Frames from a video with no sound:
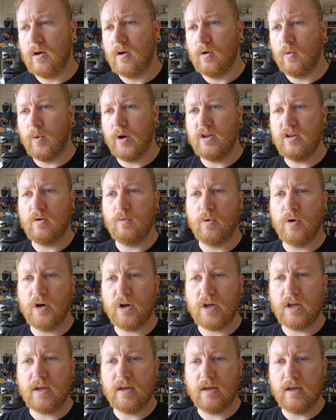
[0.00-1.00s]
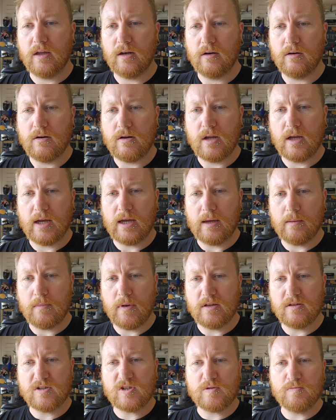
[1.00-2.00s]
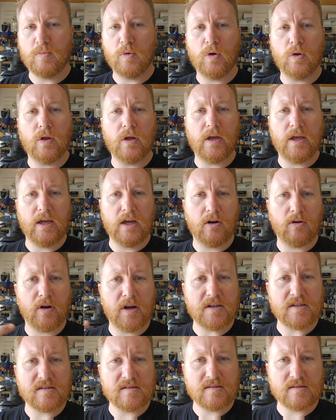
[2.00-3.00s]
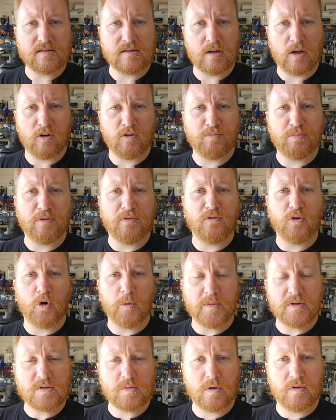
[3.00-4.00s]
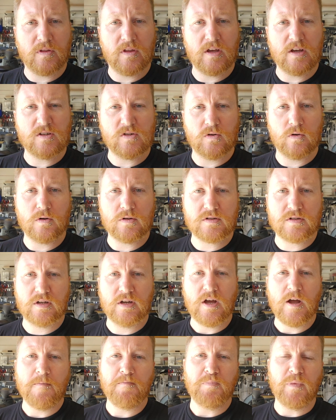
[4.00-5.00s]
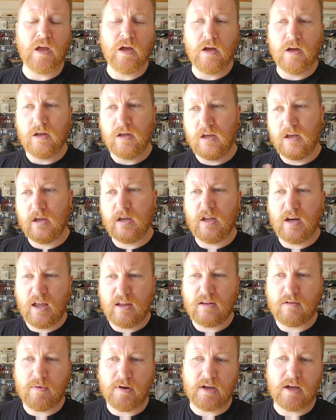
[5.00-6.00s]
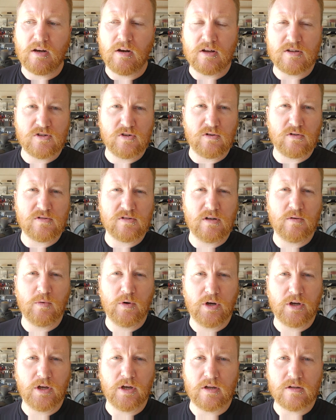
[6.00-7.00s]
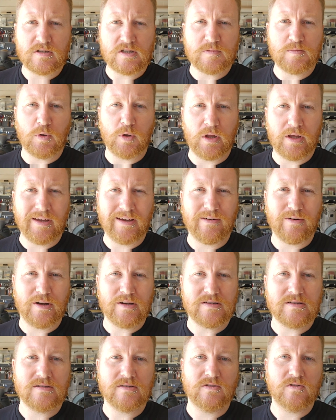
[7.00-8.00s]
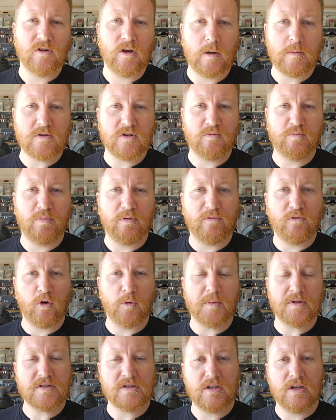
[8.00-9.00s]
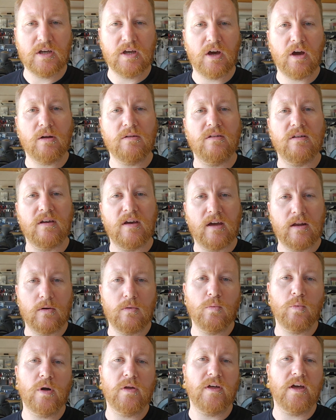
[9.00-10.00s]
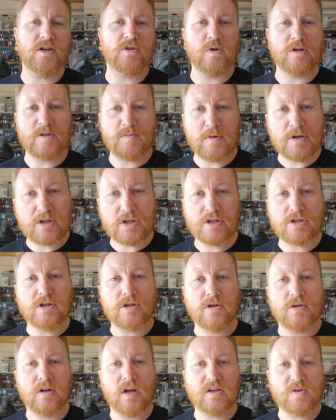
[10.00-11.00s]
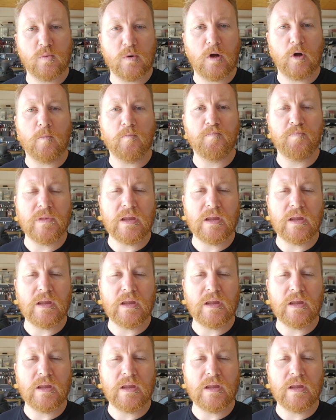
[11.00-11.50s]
when you're working in smaller increases of performance with the exhaust, you need to recognize you're also working in smaller increases in terms of performance that you're going to get with a transmission tune as well.